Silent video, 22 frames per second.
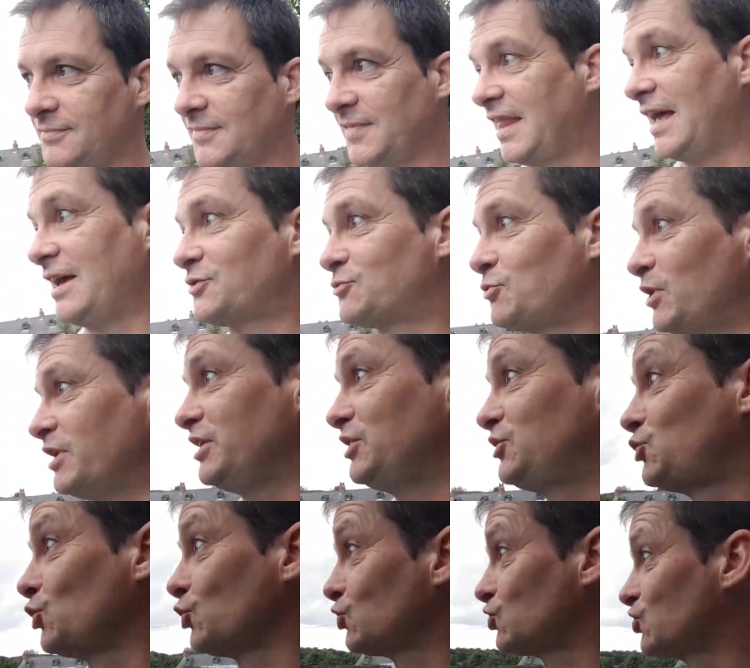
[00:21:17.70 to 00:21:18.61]
That's what he
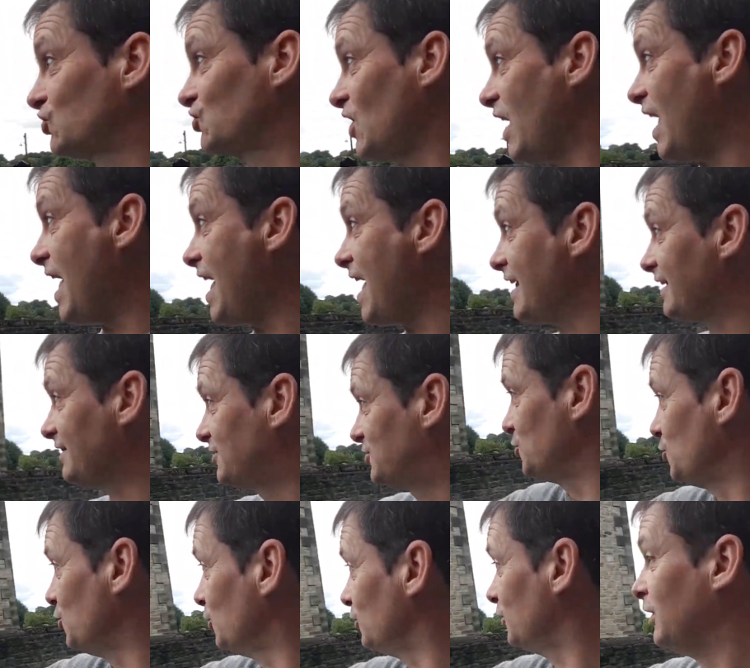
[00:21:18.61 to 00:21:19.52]
just said.
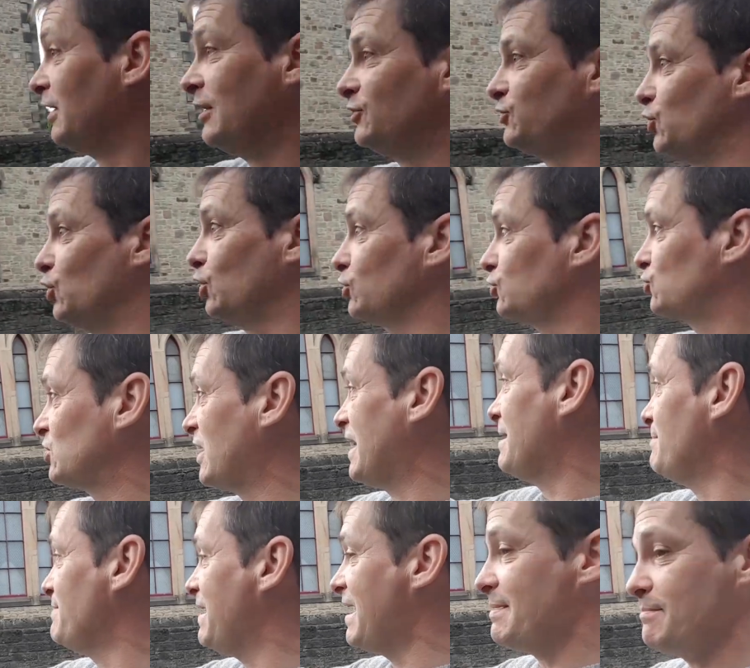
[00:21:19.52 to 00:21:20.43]
Don't don't
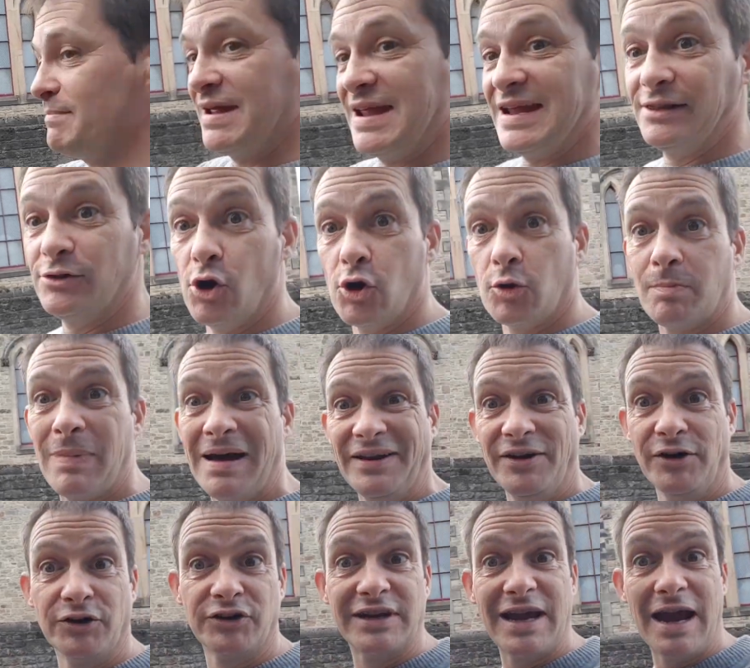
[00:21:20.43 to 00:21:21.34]
try and make me look
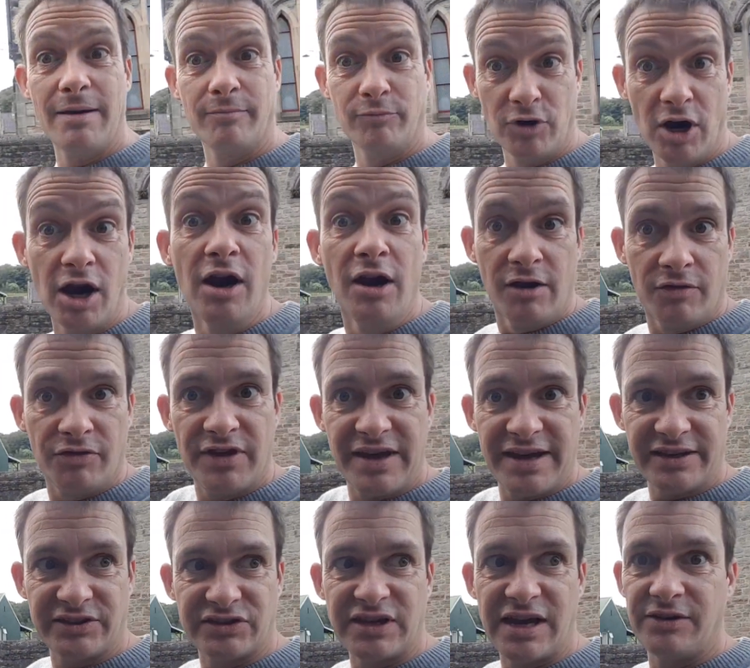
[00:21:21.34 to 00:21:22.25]
bad on camera.
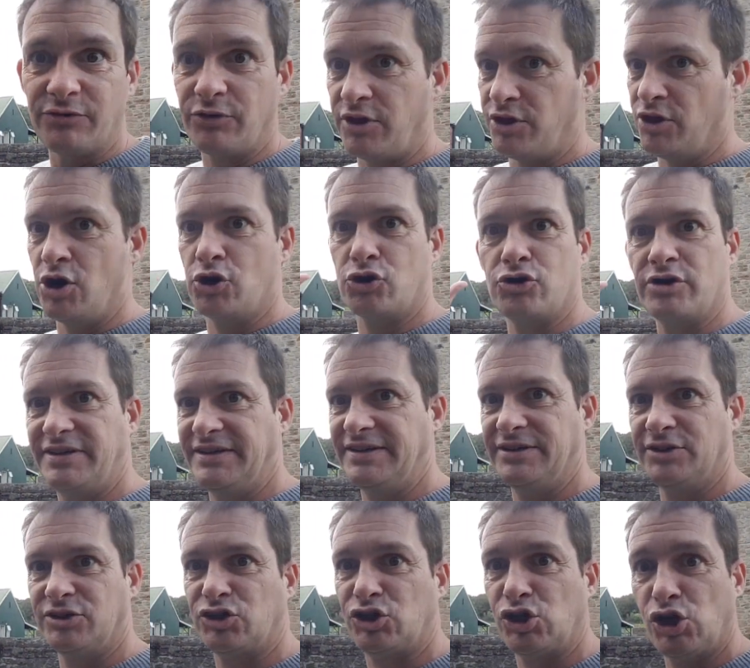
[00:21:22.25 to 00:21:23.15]
They said they're not going
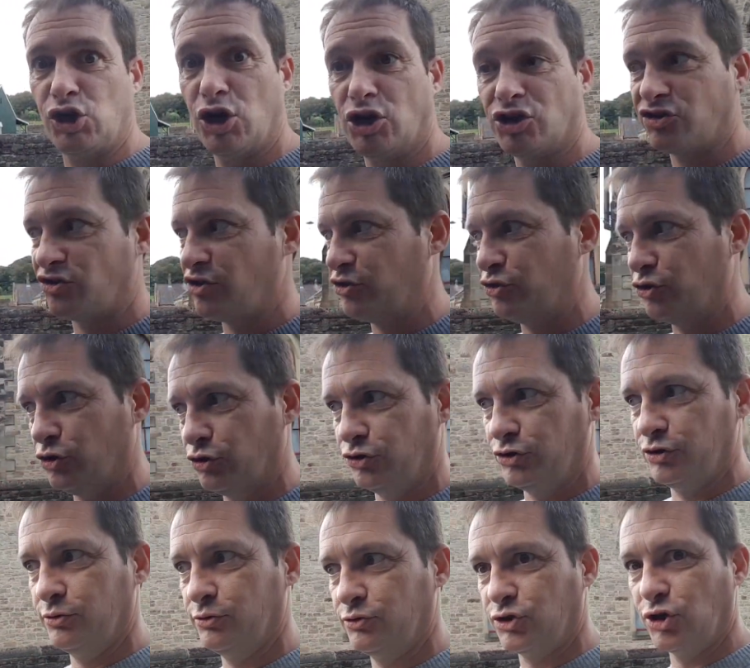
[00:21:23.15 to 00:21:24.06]
in a church. They don't
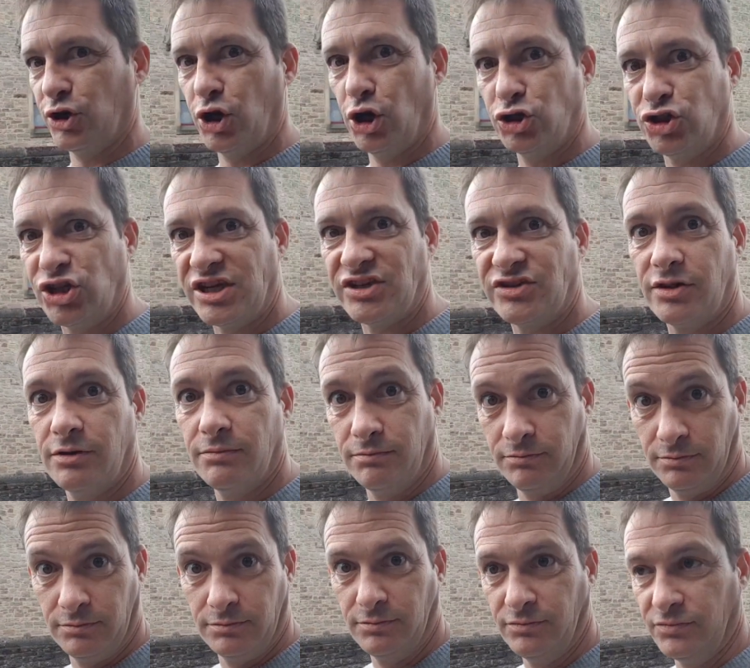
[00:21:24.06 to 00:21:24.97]
do churches.
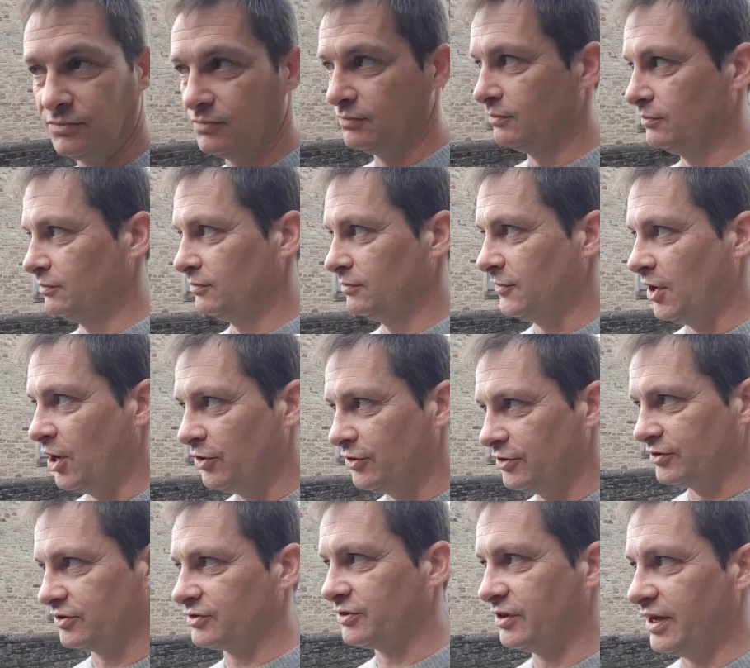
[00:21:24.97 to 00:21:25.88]

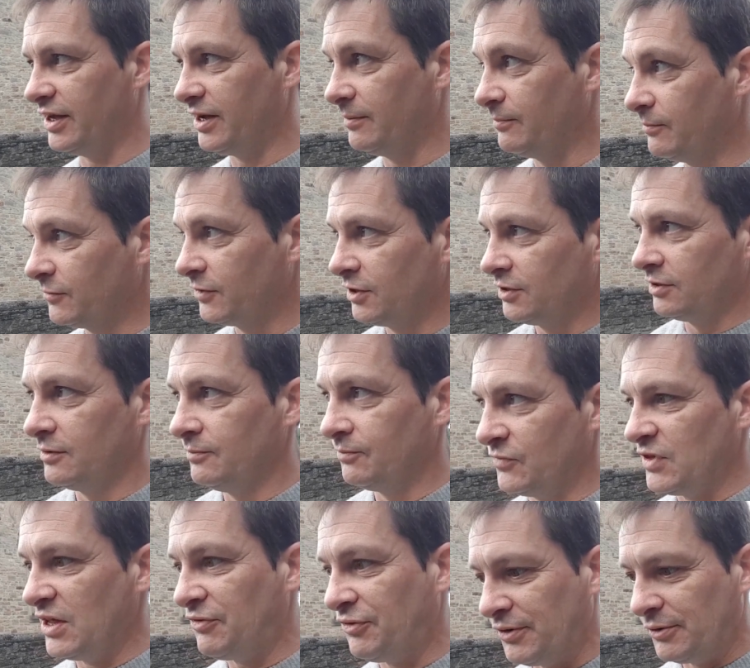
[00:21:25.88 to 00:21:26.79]
Honestly,
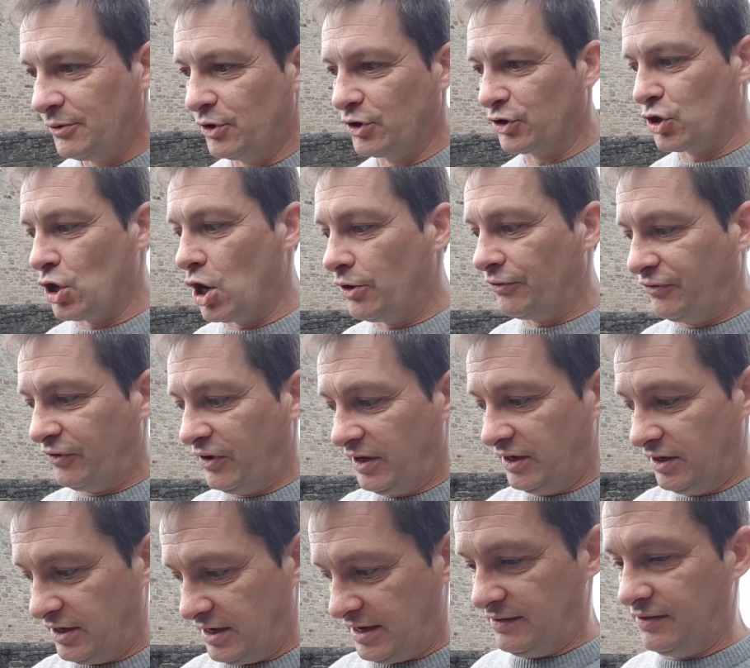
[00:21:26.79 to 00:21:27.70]
if it were a
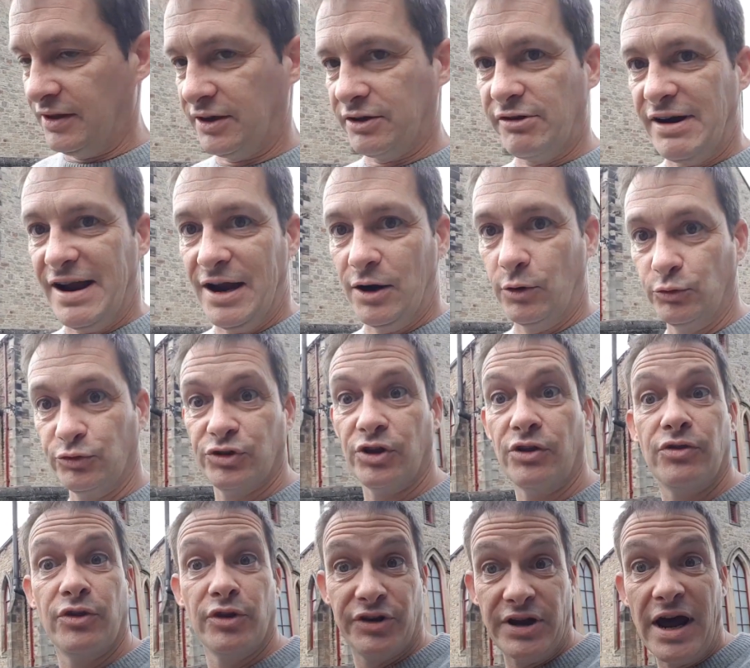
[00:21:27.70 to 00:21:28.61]
coffin in the ground,
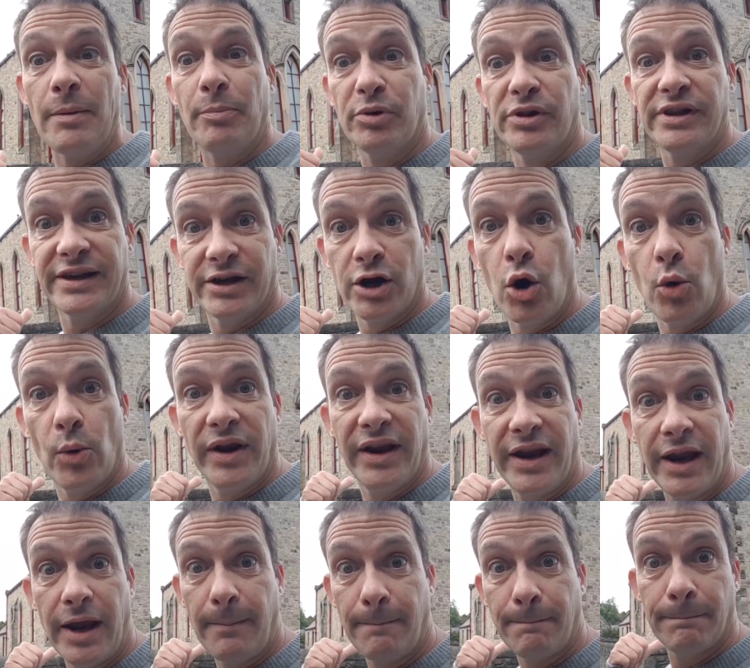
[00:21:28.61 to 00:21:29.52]
they'd happily go
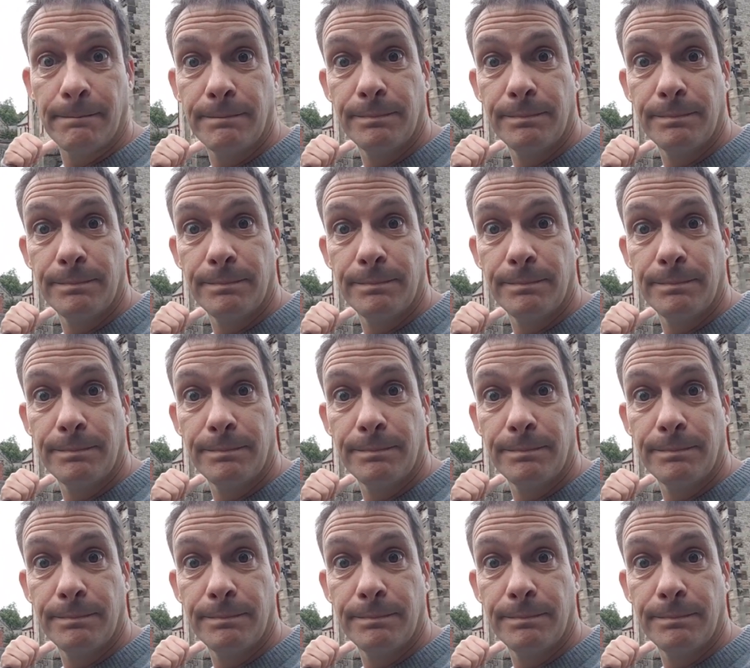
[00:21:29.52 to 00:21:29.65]
in it.